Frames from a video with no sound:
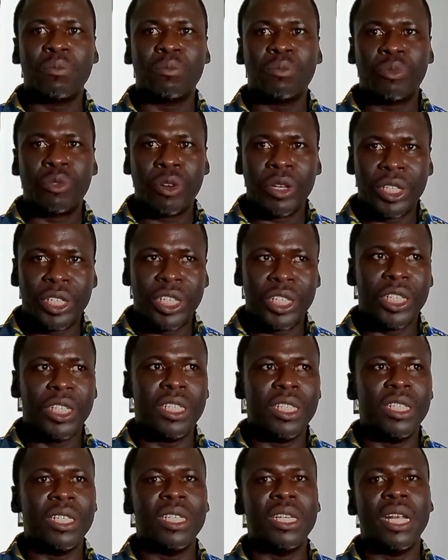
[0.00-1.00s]

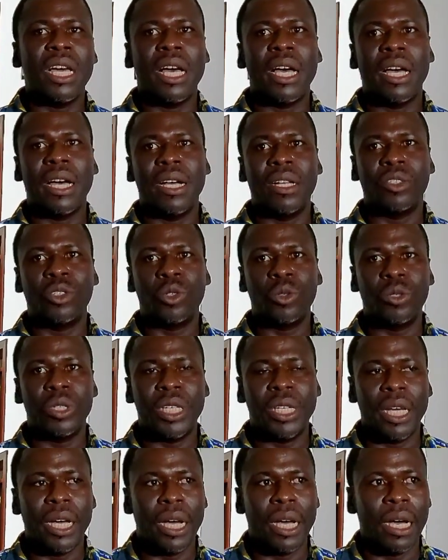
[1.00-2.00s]
preaching to
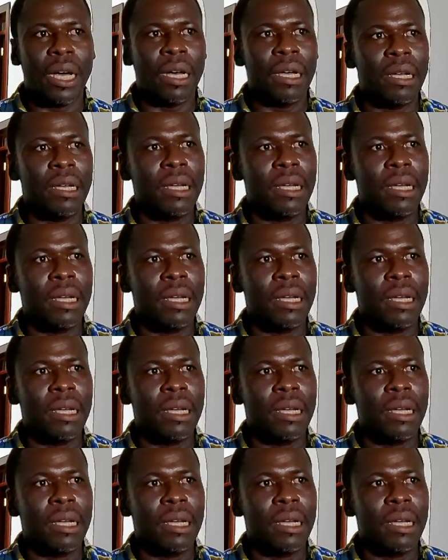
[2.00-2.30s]
their